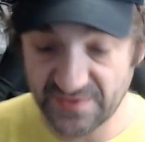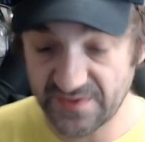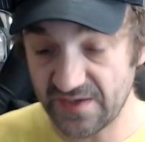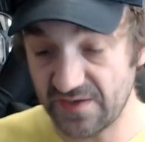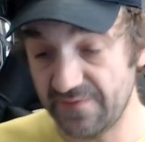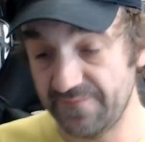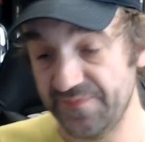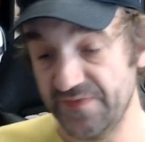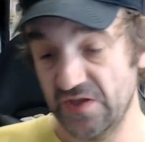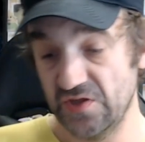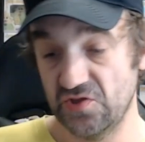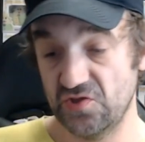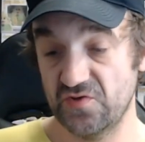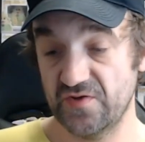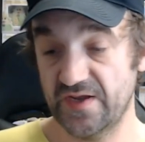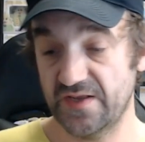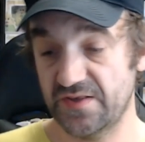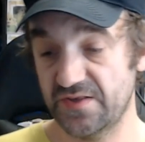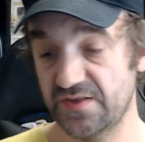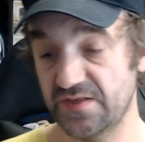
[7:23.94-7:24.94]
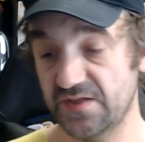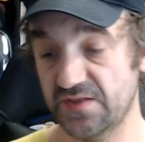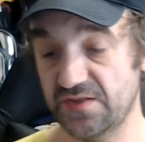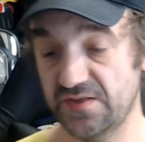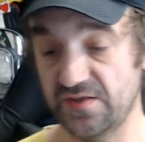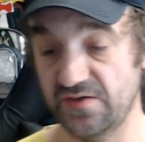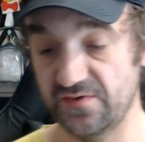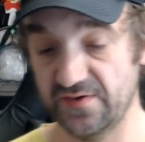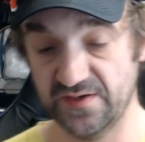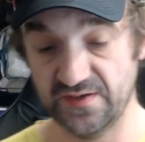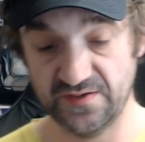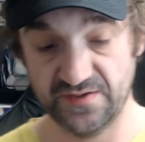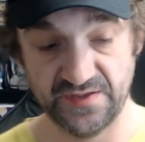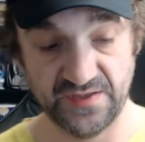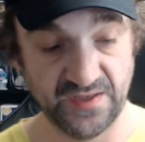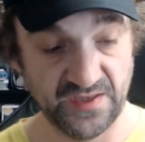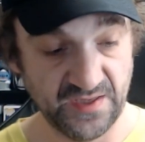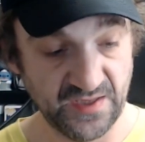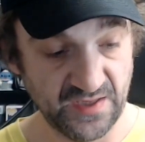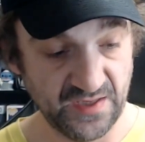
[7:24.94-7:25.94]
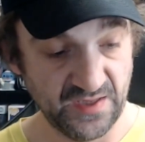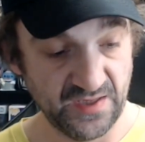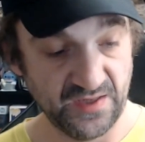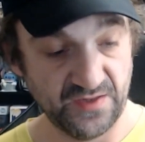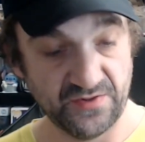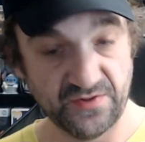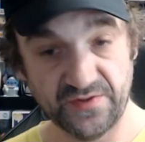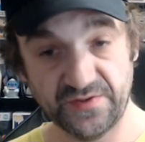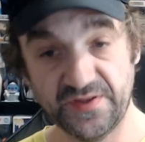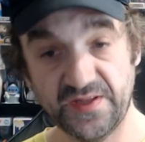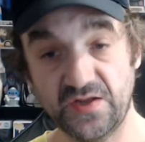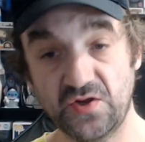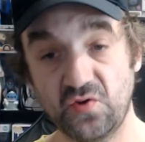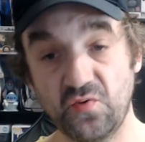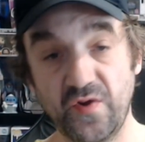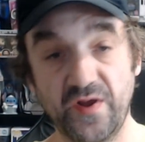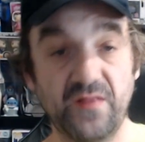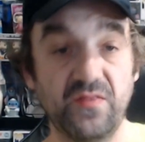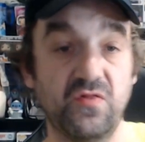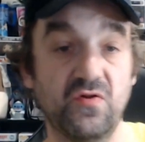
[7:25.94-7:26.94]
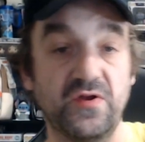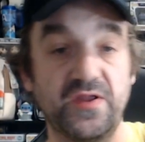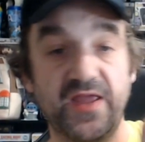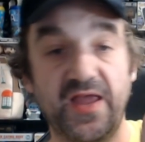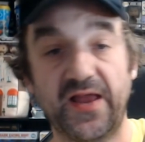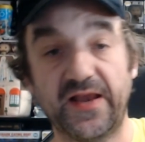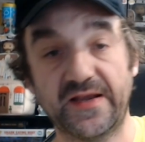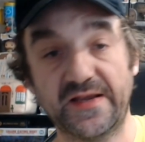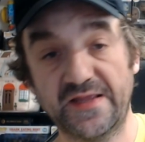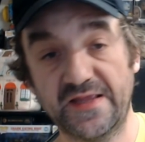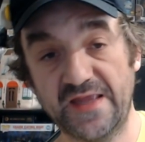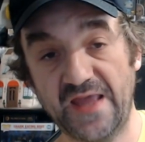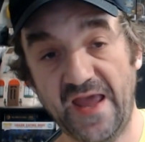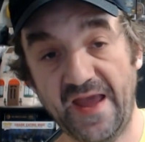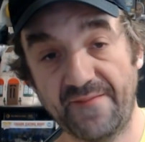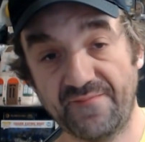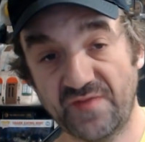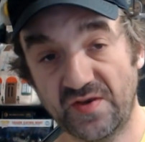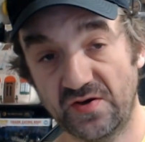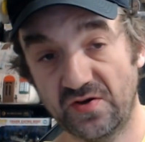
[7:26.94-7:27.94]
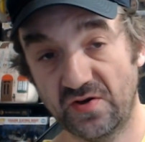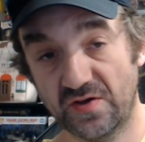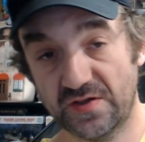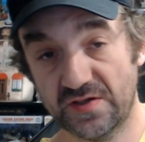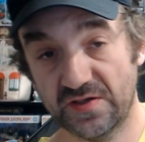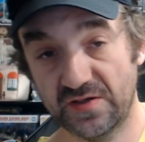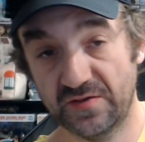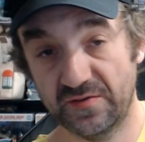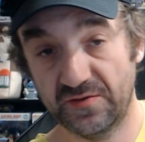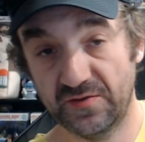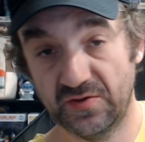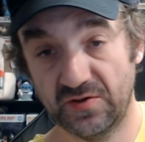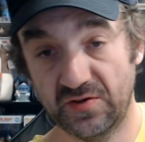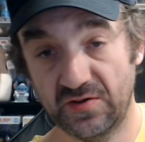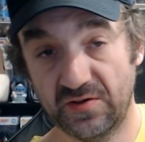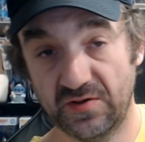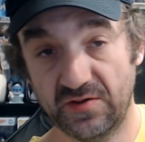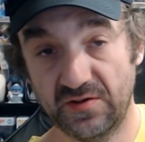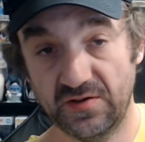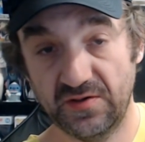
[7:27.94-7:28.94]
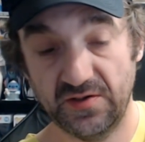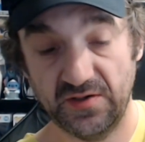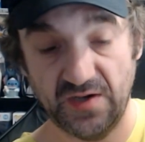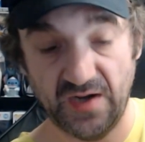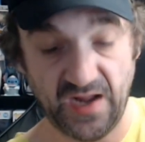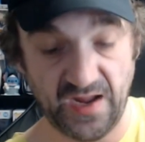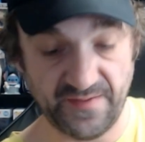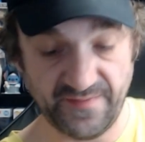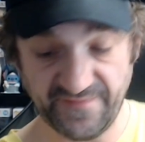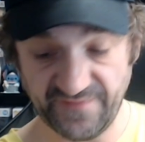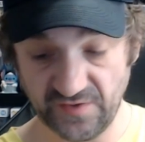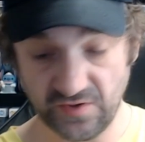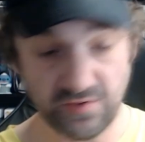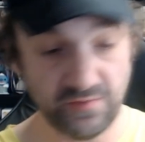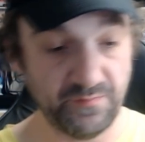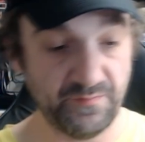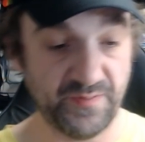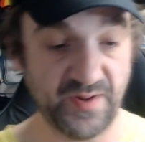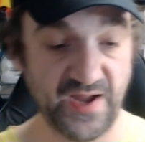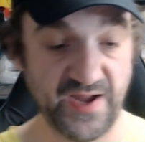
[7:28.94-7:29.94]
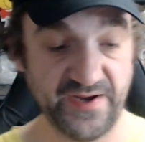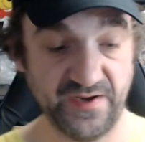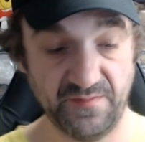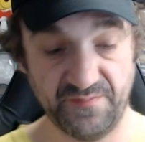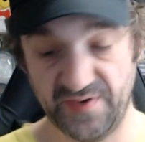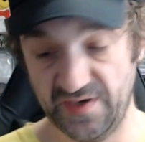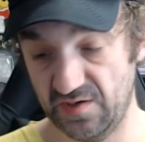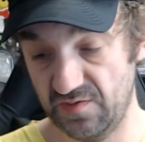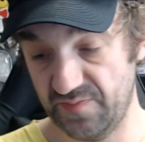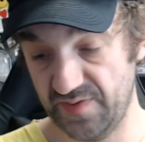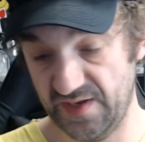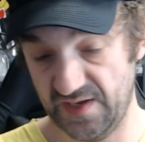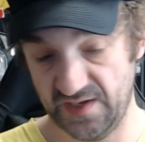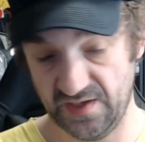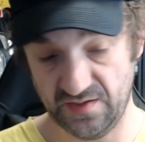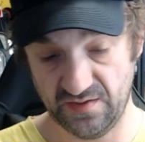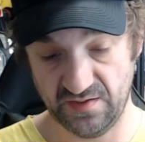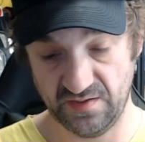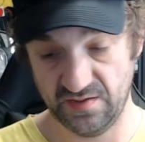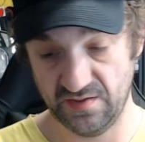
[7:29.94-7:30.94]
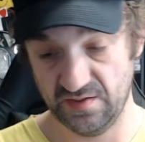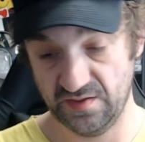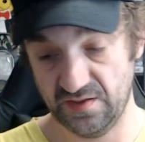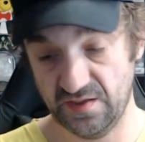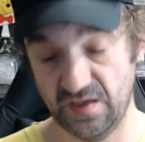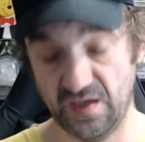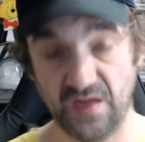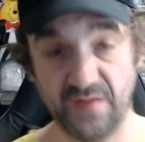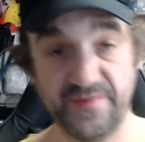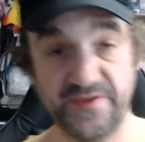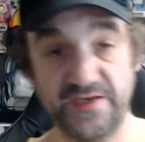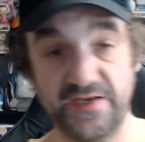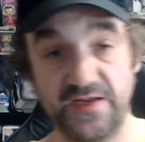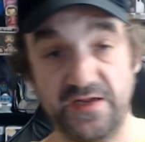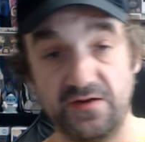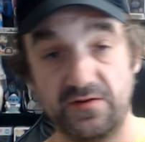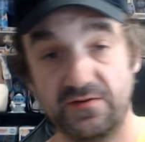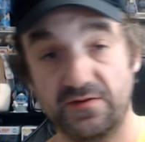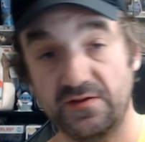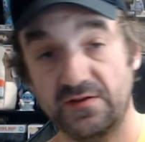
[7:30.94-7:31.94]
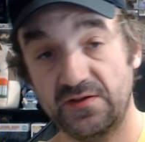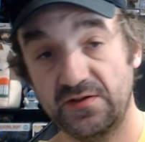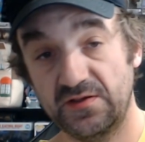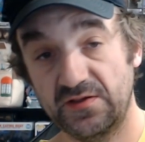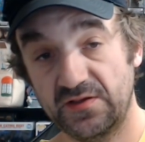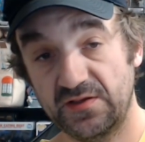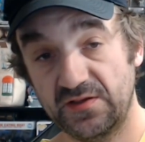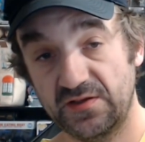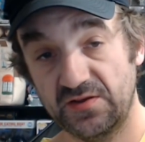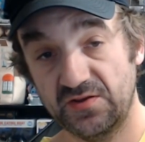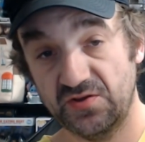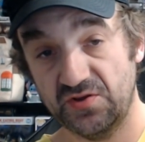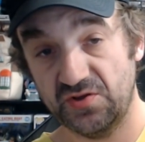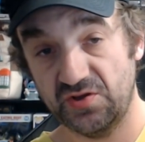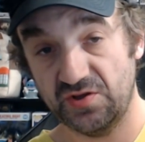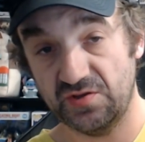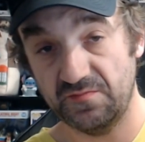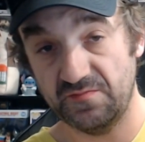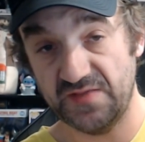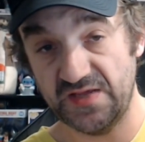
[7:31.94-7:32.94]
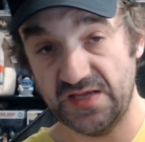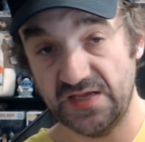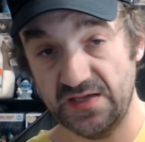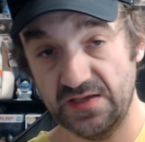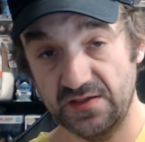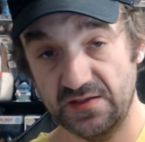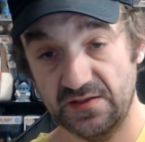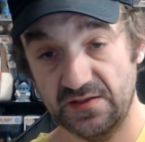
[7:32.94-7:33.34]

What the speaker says: though, you got six sodas. So let's take a quick look at Captain Hook. I'm gonna have to go buy the Peter Pan common now. Shmi.